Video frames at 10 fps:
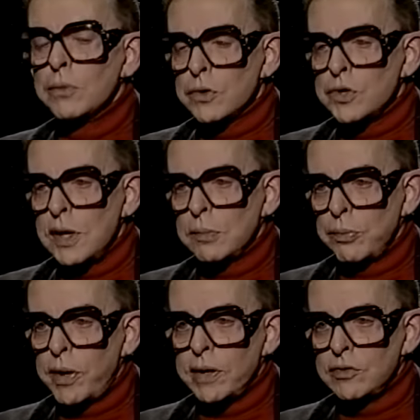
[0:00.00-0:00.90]
I, am going
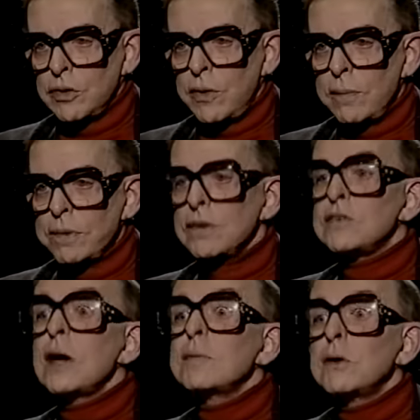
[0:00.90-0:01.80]
to take a break, so
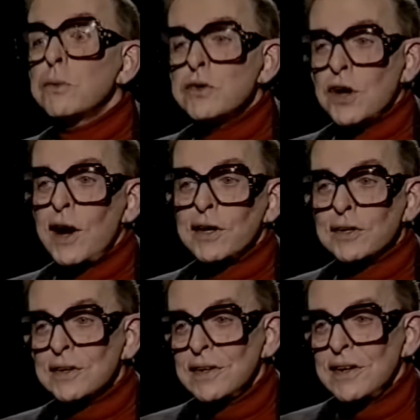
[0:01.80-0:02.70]
I've been
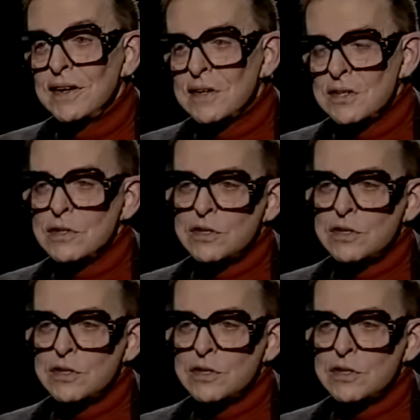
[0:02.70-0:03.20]
demi-retired. I see.